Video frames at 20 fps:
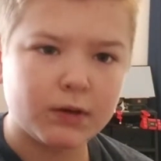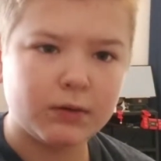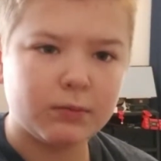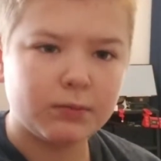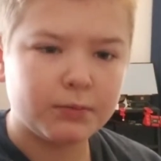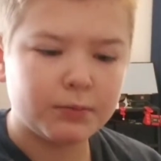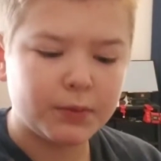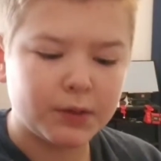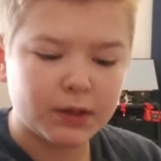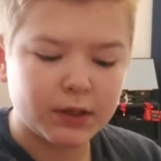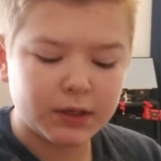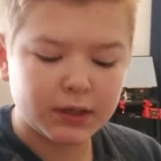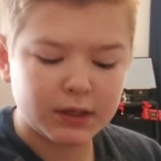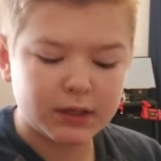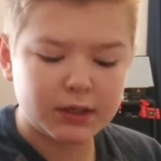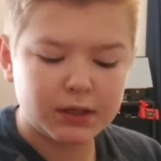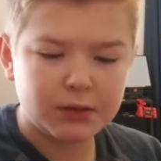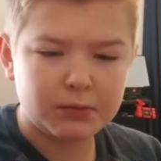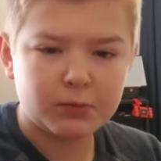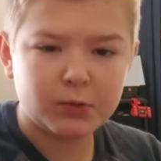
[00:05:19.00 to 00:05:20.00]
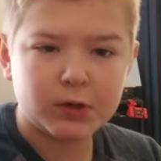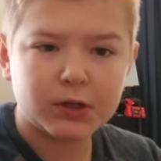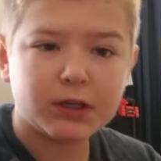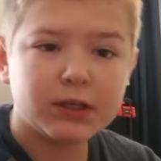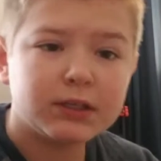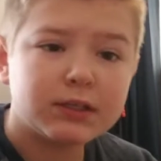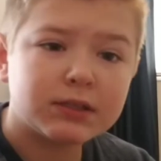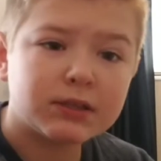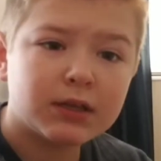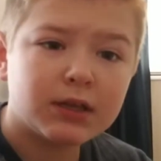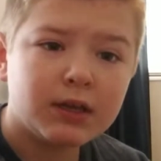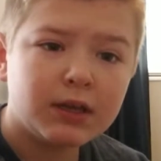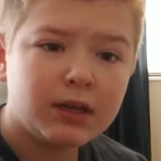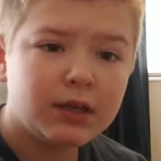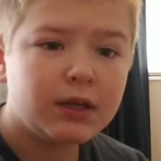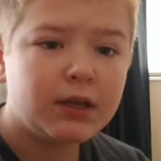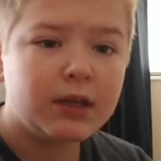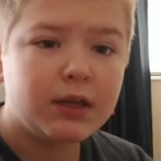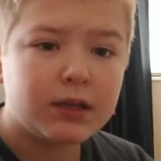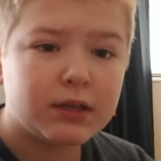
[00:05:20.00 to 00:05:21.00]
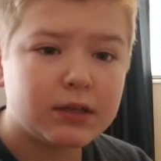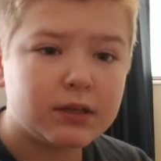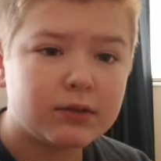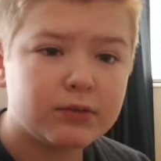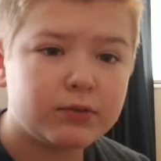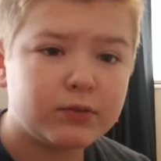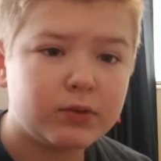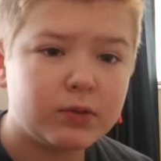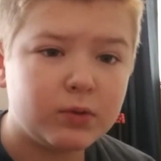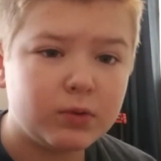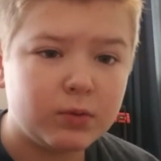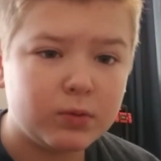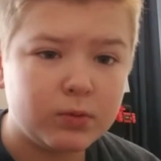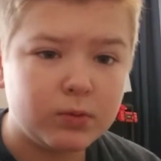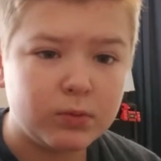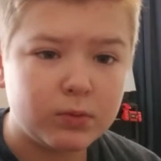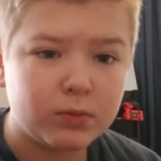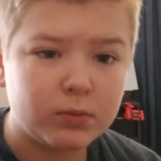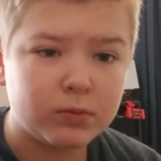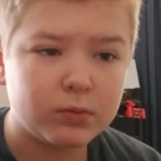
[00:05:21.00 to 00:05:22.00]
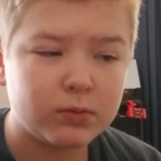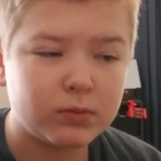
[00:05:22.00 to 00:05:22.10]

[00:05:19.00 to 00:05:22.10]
But game-wise, if you